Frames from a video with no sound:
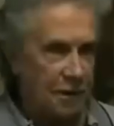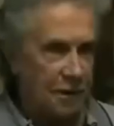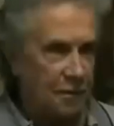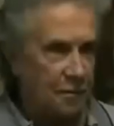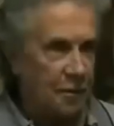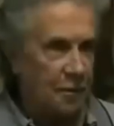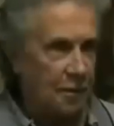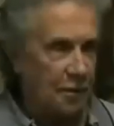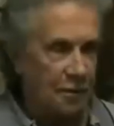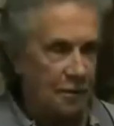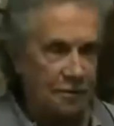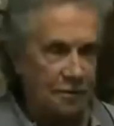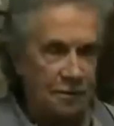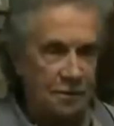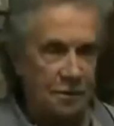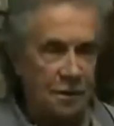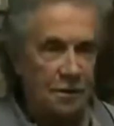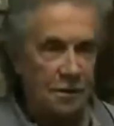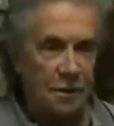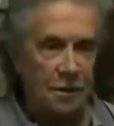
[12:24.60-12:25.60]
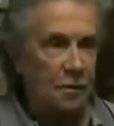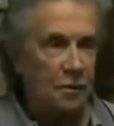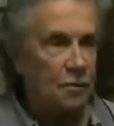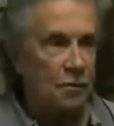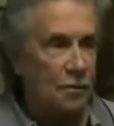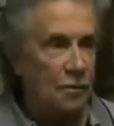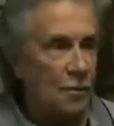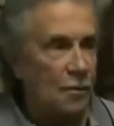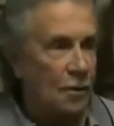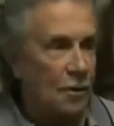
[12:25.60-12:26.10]
by comparison, and they
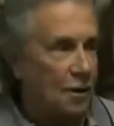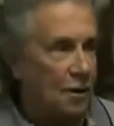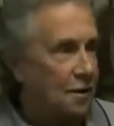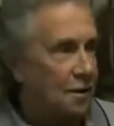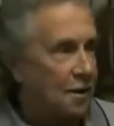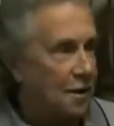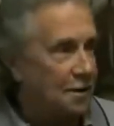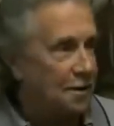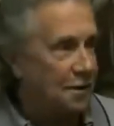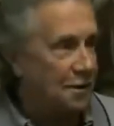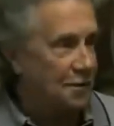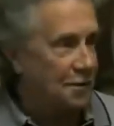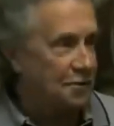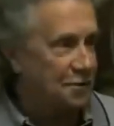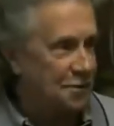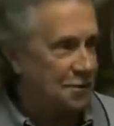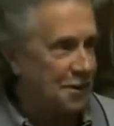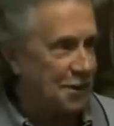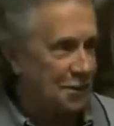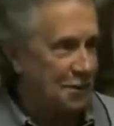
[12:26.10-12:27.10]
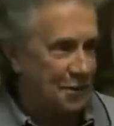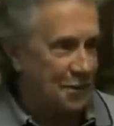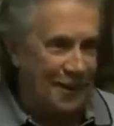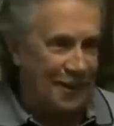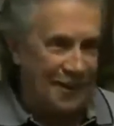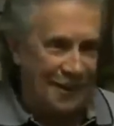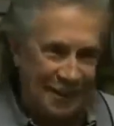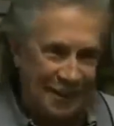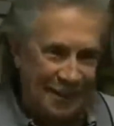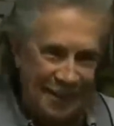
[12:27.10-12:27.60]
don't know it. They're asleep.
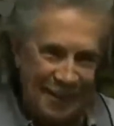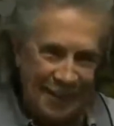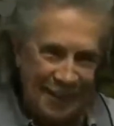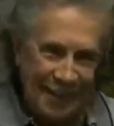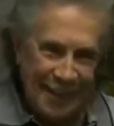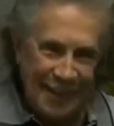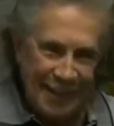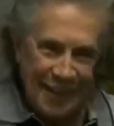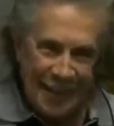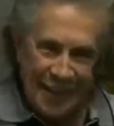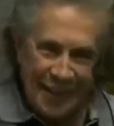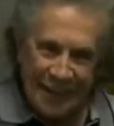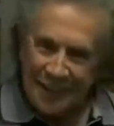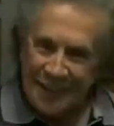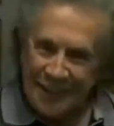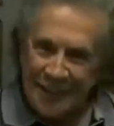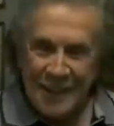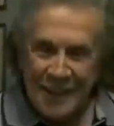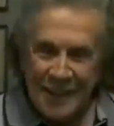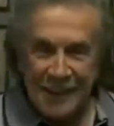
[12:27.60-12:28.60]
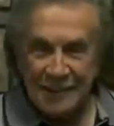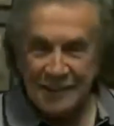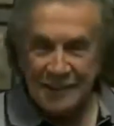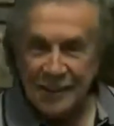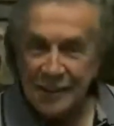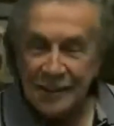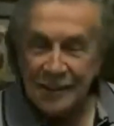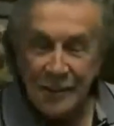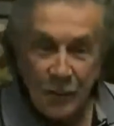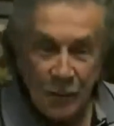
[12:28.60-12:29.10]
And
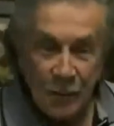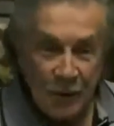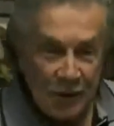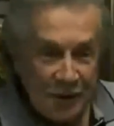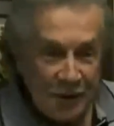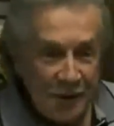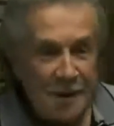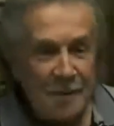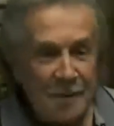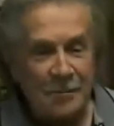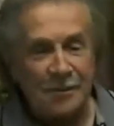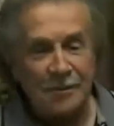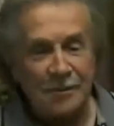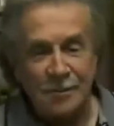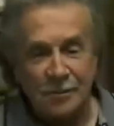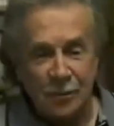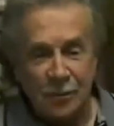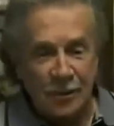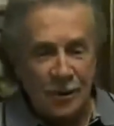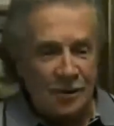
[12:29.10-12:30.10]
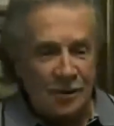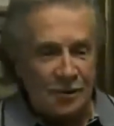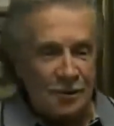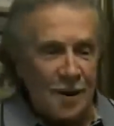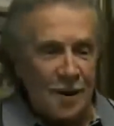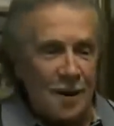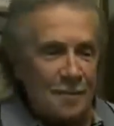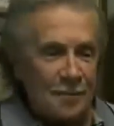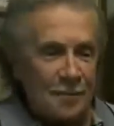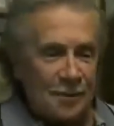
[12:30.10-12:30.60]
until they wake up, this is what our
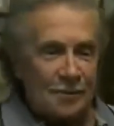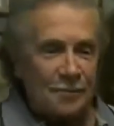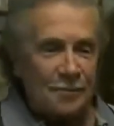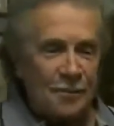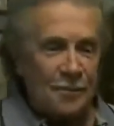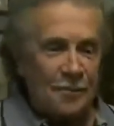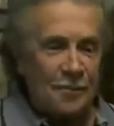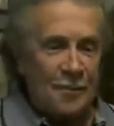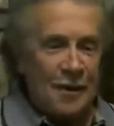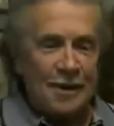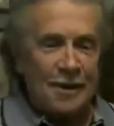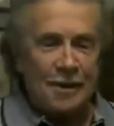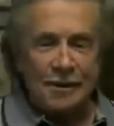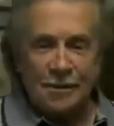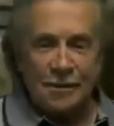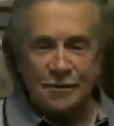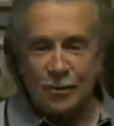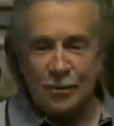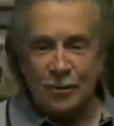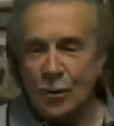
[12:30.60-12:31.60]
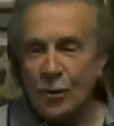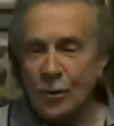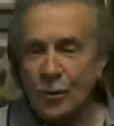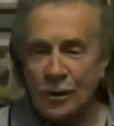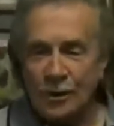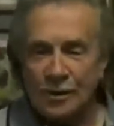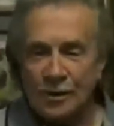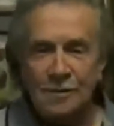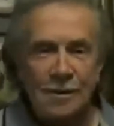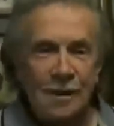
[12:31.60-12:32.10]
job is. We're making these
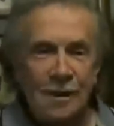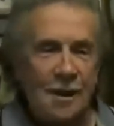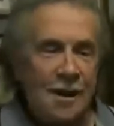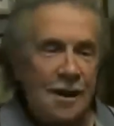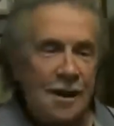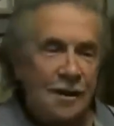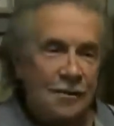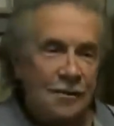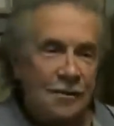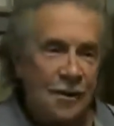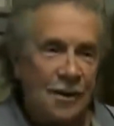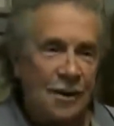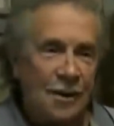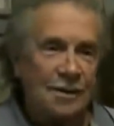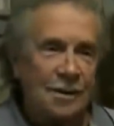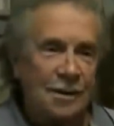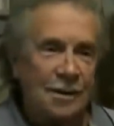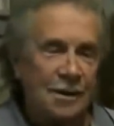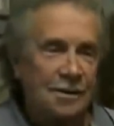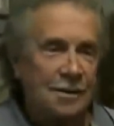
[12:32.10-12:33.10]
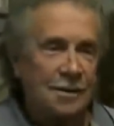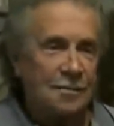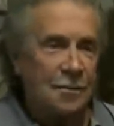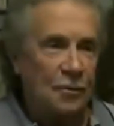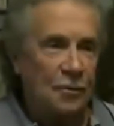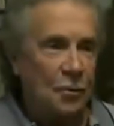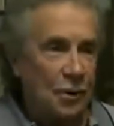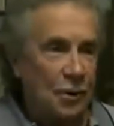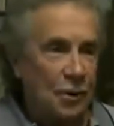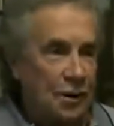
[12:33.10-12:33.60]
toys, trying to get them
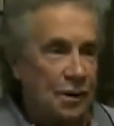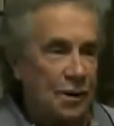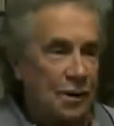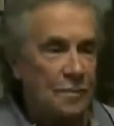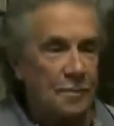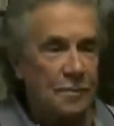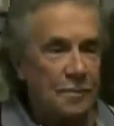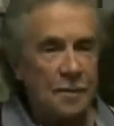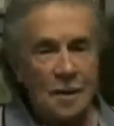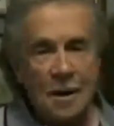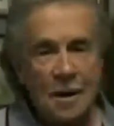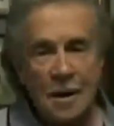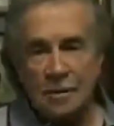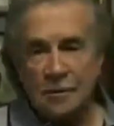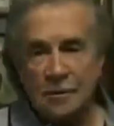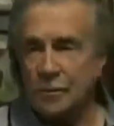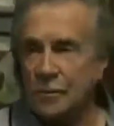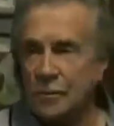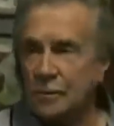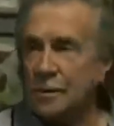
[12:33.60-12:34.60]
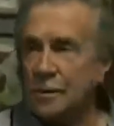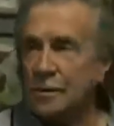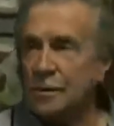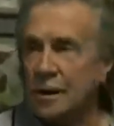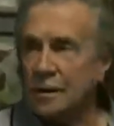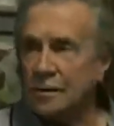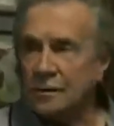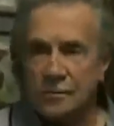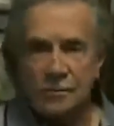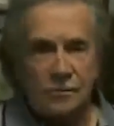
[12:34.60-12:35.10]
to wake up, to
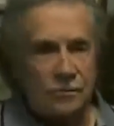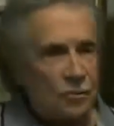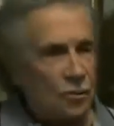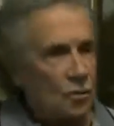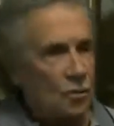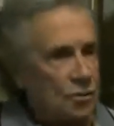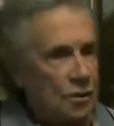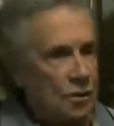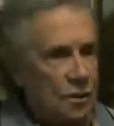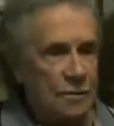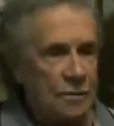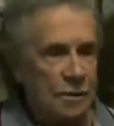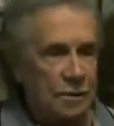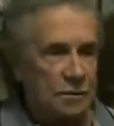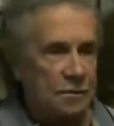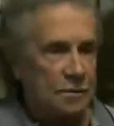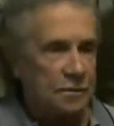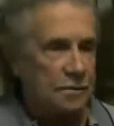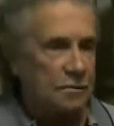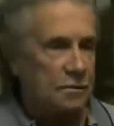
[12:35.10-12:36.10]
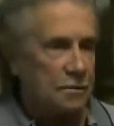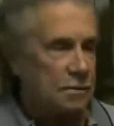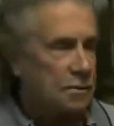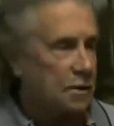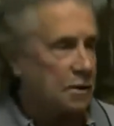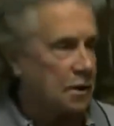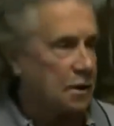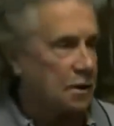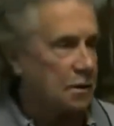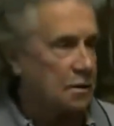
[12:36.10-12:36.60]
realize there's no limits to
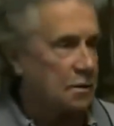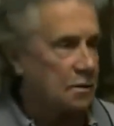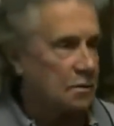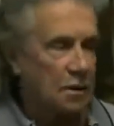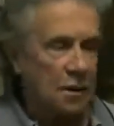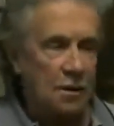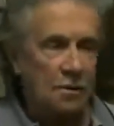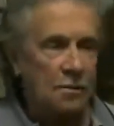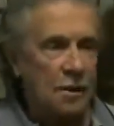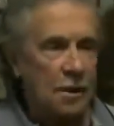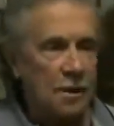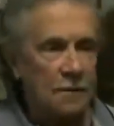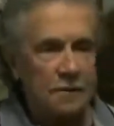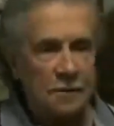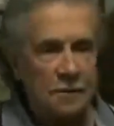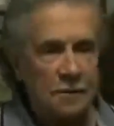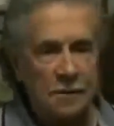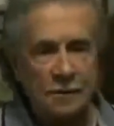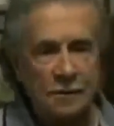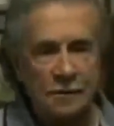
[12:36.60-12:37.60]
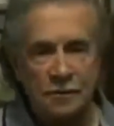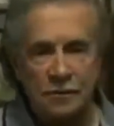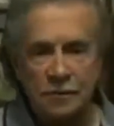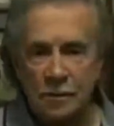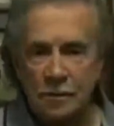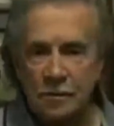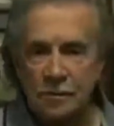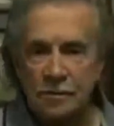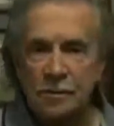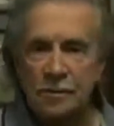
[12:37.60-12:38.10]
what they can do. They don't have to live in
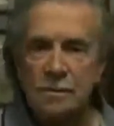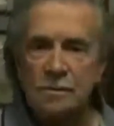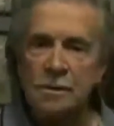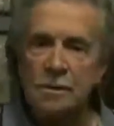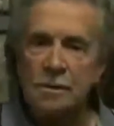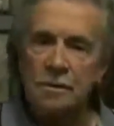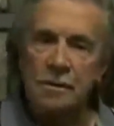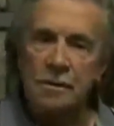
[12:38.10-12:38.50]
servitude.